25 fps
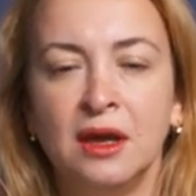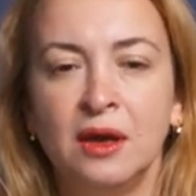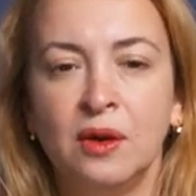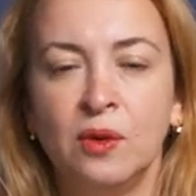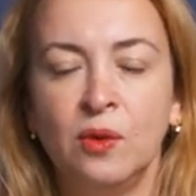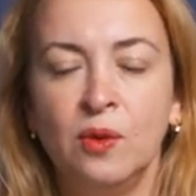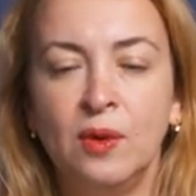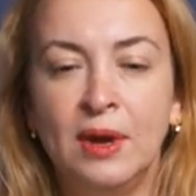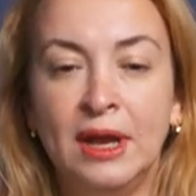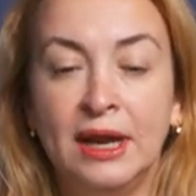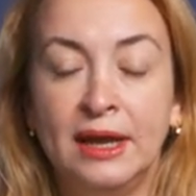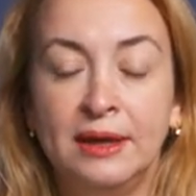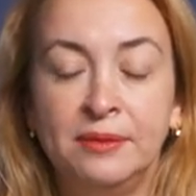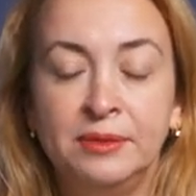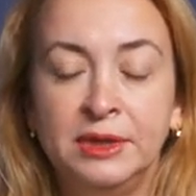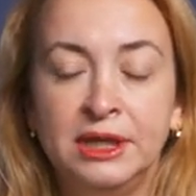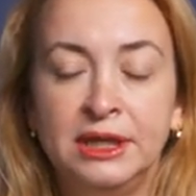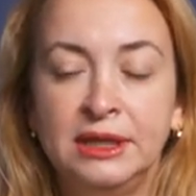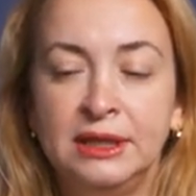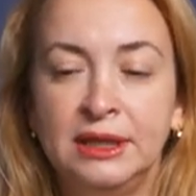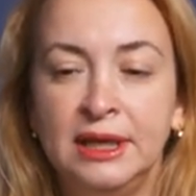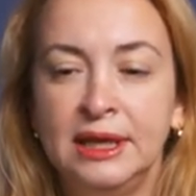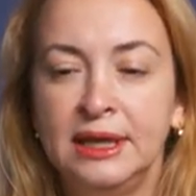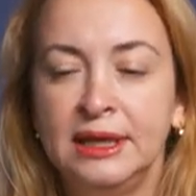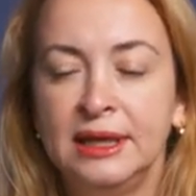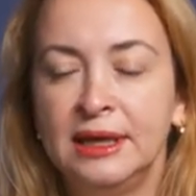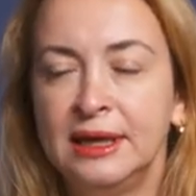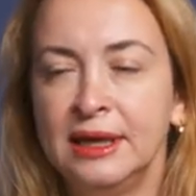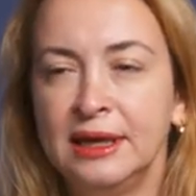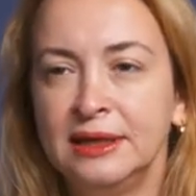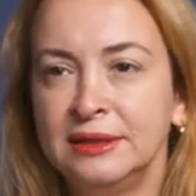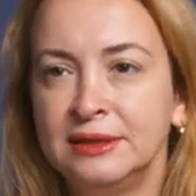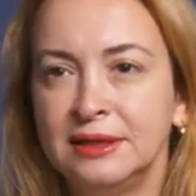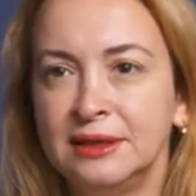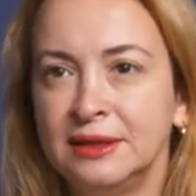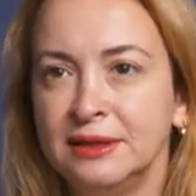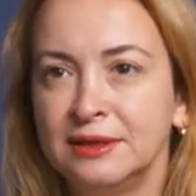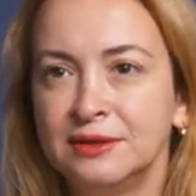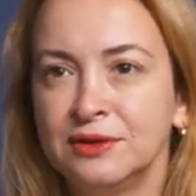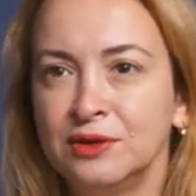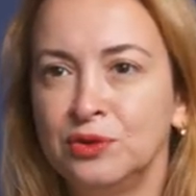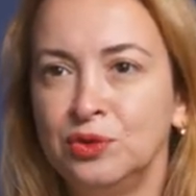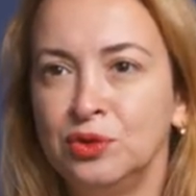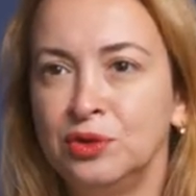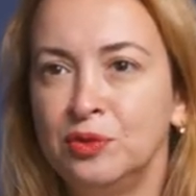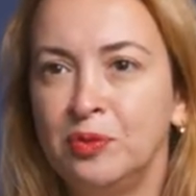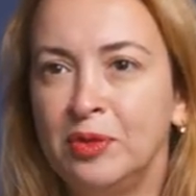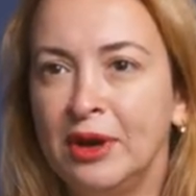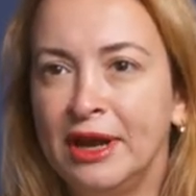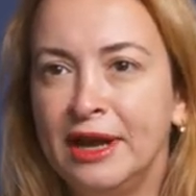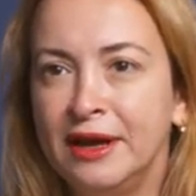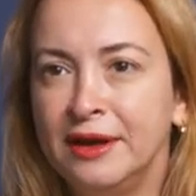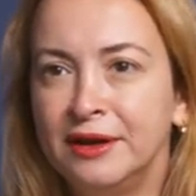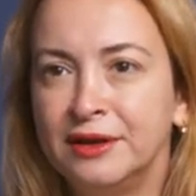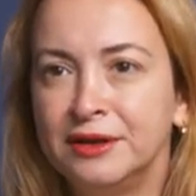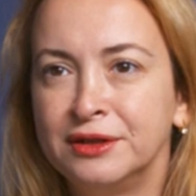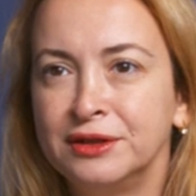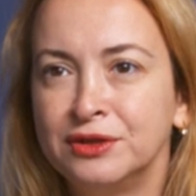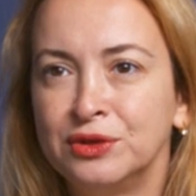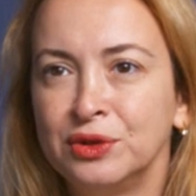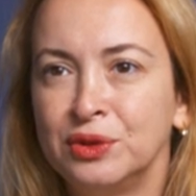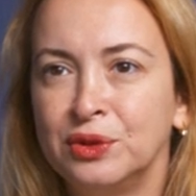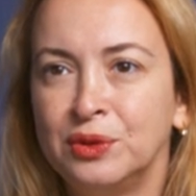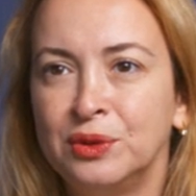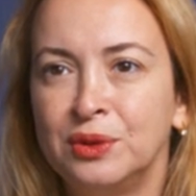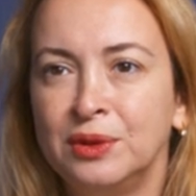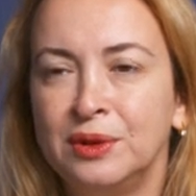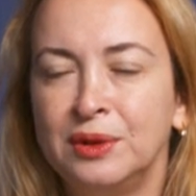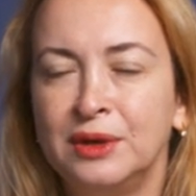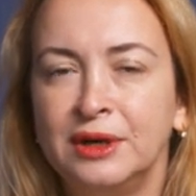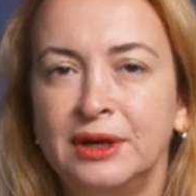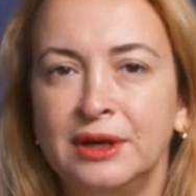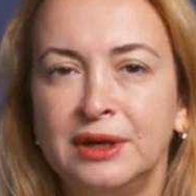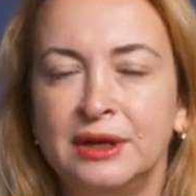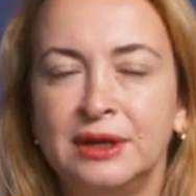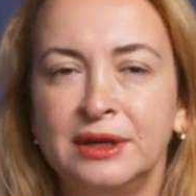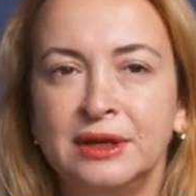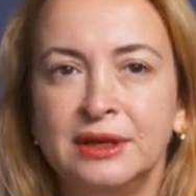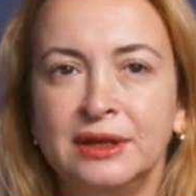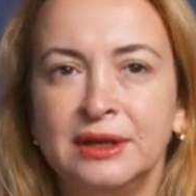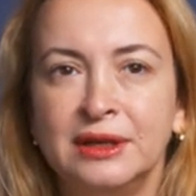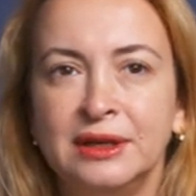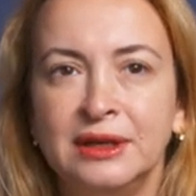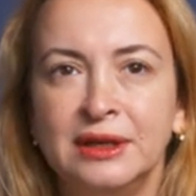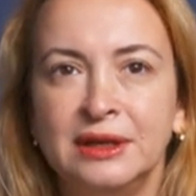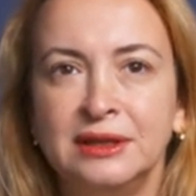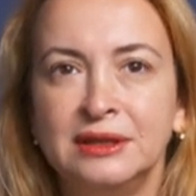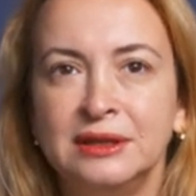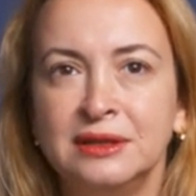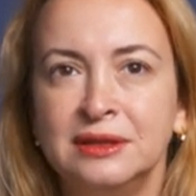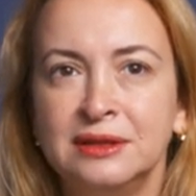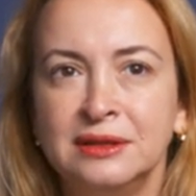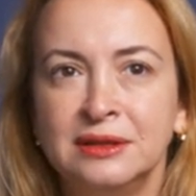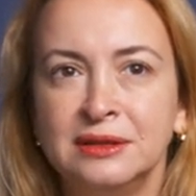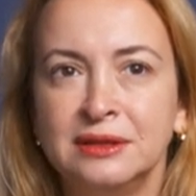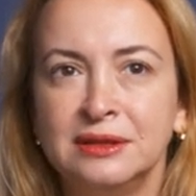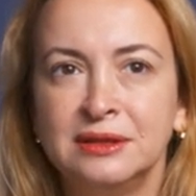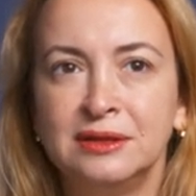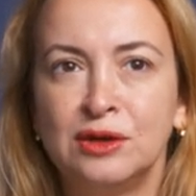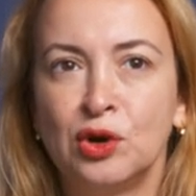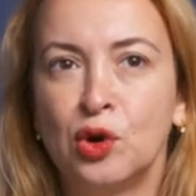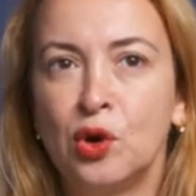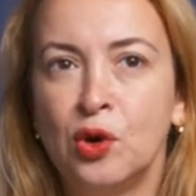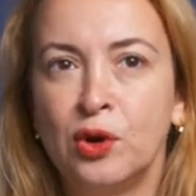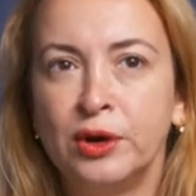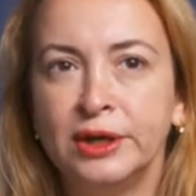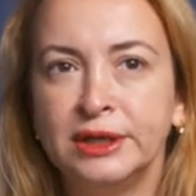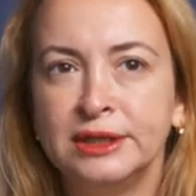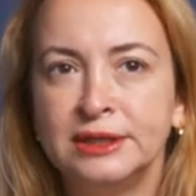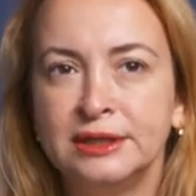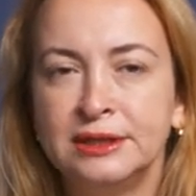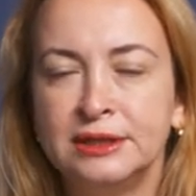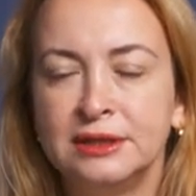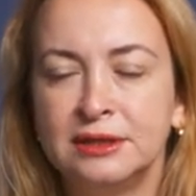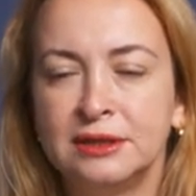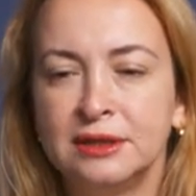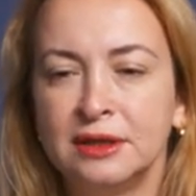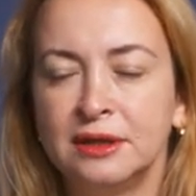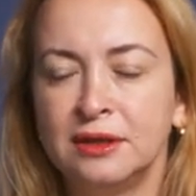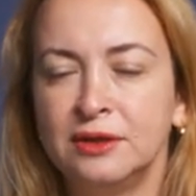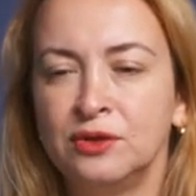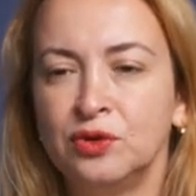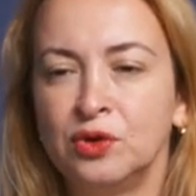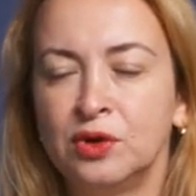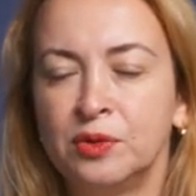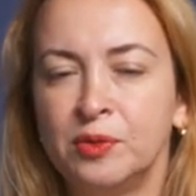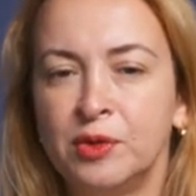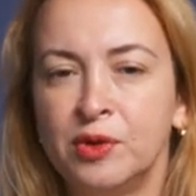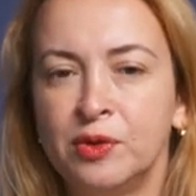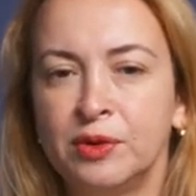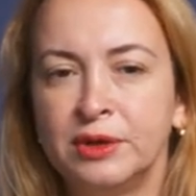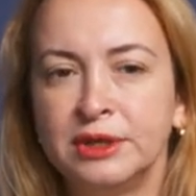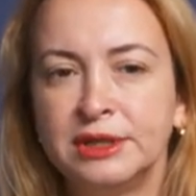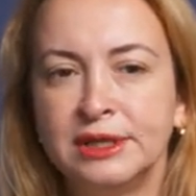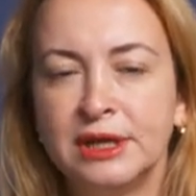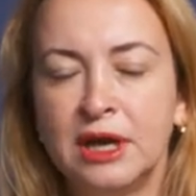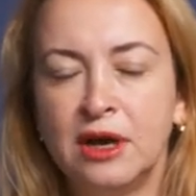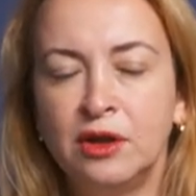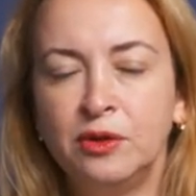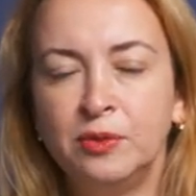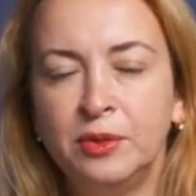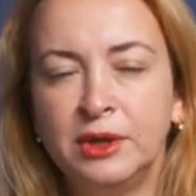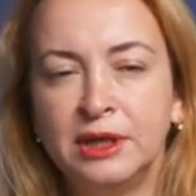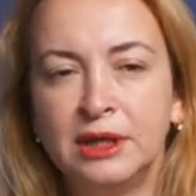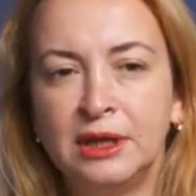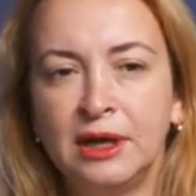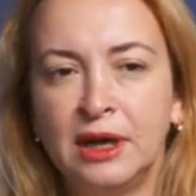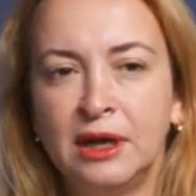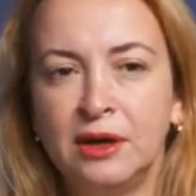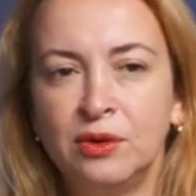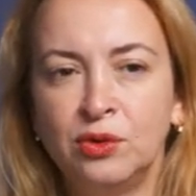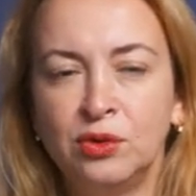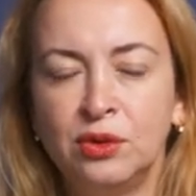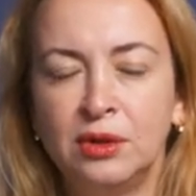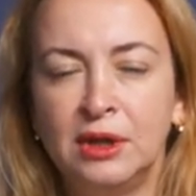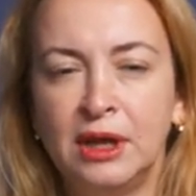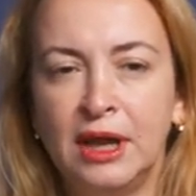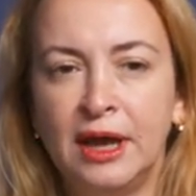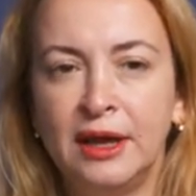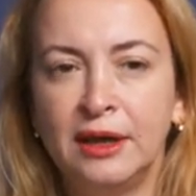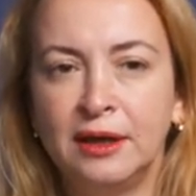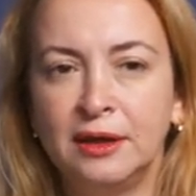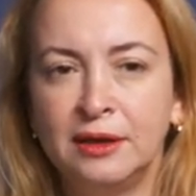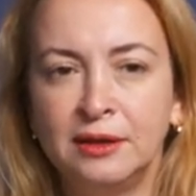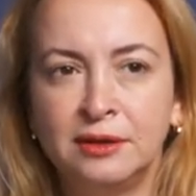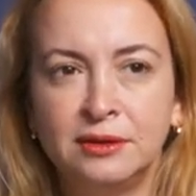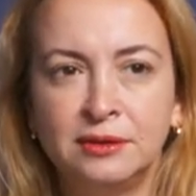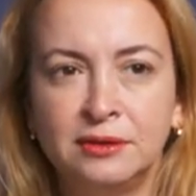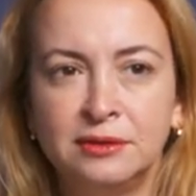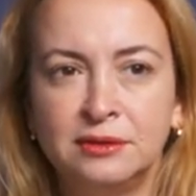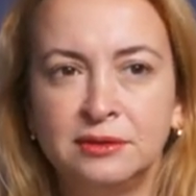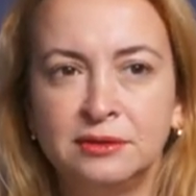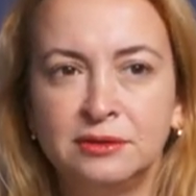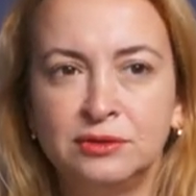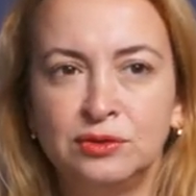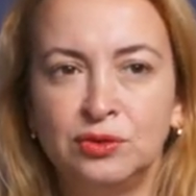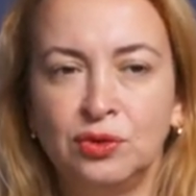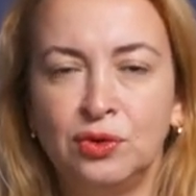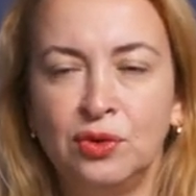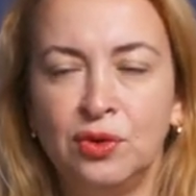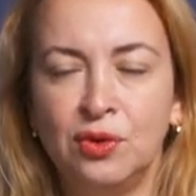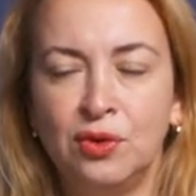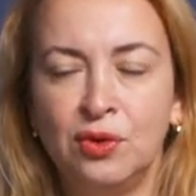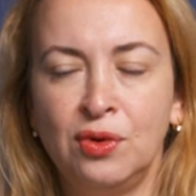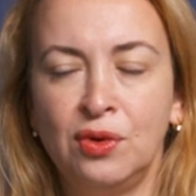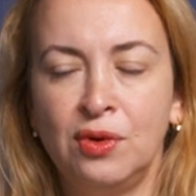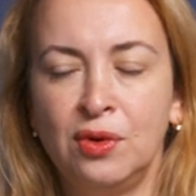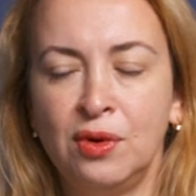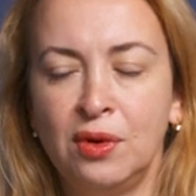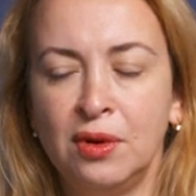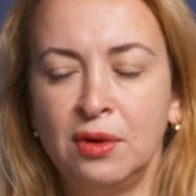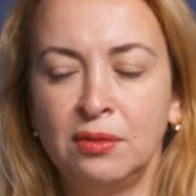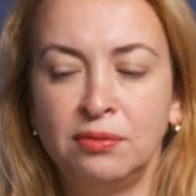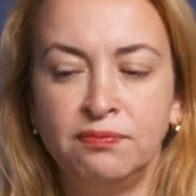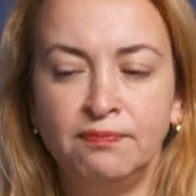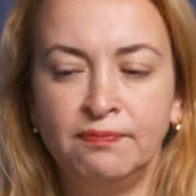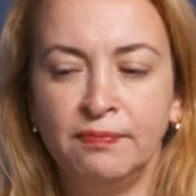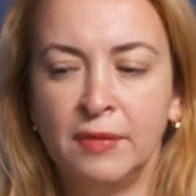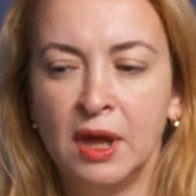well, I mean, in any case, he's a good player, so it draws a normal result, but I would like to,